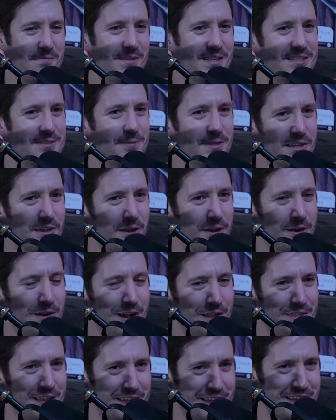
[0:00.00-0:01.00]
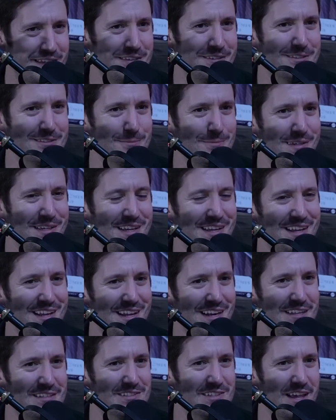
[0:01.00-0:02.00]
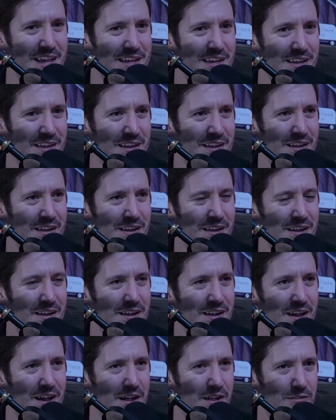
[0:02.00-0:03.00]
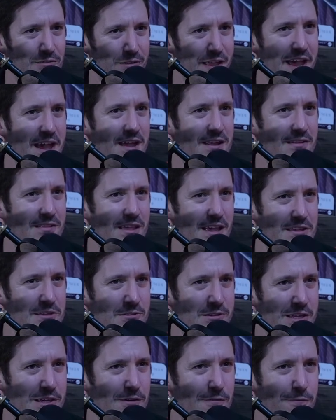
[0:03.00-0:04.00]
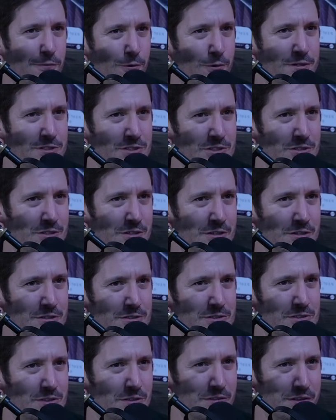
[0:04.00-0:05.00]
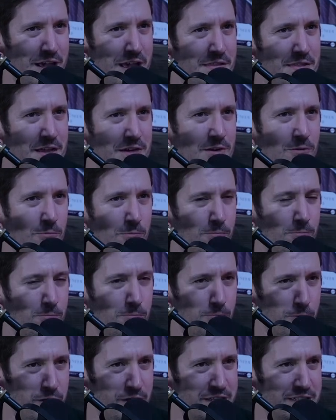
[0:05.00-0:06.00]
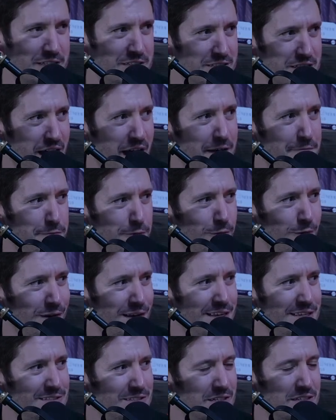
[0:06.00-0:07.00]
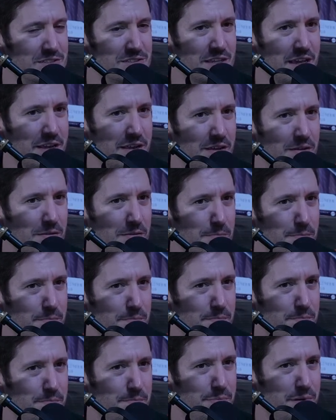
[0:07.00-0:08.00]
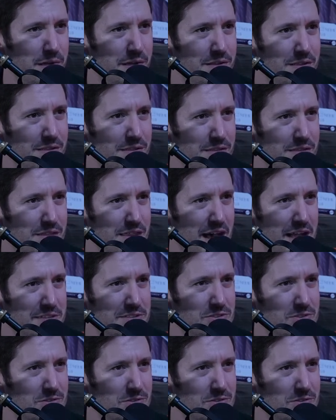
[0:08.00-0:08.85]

that's been going around that kills me, and it's like, land that you kill for isn't yours. Land that you're willing to die for is. And it's like, but that's